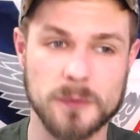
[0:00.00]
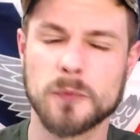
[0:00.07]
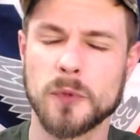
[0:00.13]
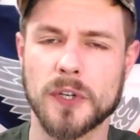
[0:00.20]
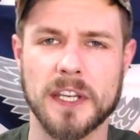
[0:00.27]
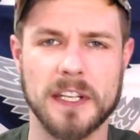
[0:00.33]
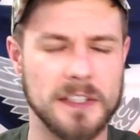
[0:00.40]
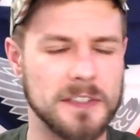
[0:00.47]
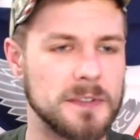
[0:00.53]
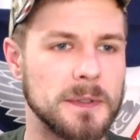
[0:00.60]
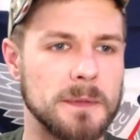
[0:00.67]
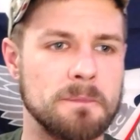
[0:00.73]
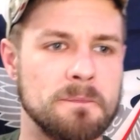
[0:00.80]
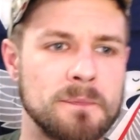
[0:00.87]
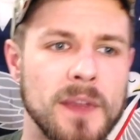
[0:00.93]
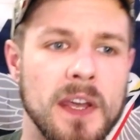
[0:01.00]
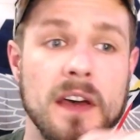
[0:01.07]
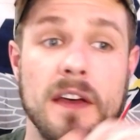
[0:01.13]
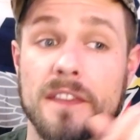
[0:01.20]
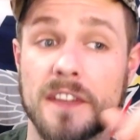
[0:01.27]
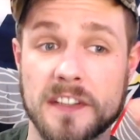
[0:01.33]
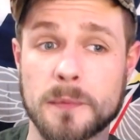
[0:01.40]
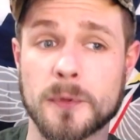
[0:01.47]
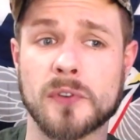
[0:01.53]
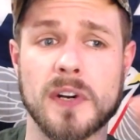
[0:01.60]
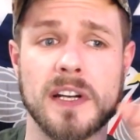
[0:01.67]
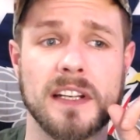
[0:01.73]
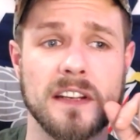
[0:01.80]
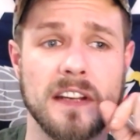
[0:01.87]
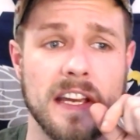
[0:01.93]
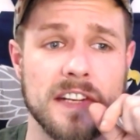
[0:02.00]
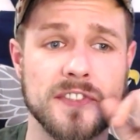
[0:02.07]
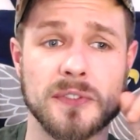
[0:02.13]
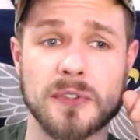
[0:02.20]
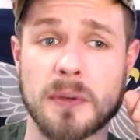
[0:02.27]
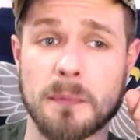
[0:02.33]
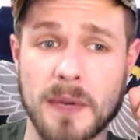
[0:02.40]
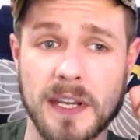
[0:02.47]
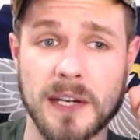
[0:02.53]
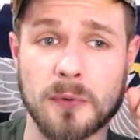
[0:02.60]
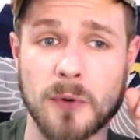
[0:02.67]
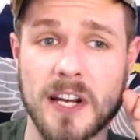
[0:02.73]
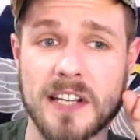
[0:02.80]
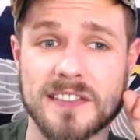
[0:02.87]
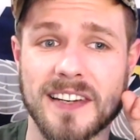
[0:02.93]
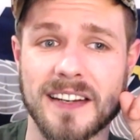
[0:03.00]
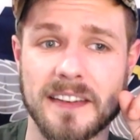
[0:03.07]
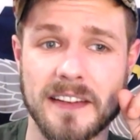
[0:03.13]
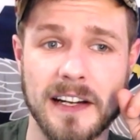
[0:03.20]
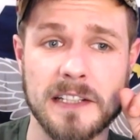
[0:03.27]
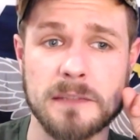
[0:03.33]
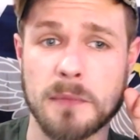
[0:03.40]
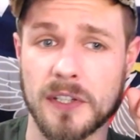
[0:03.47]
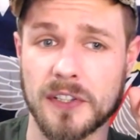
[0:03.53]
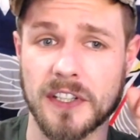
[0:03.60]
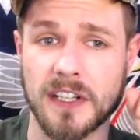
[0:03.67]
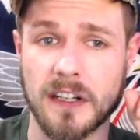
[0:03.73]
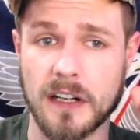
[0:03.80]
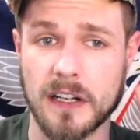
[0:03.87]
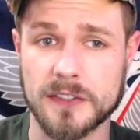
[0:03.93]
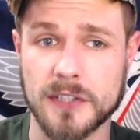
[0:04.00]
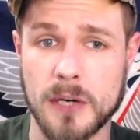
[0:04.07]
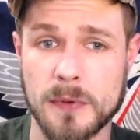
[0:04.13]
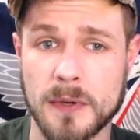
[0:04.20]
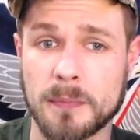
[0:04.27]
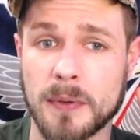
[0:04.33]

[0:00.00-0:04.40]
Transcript: We'll get into it. The Democratic National Committee raised $9 million in October,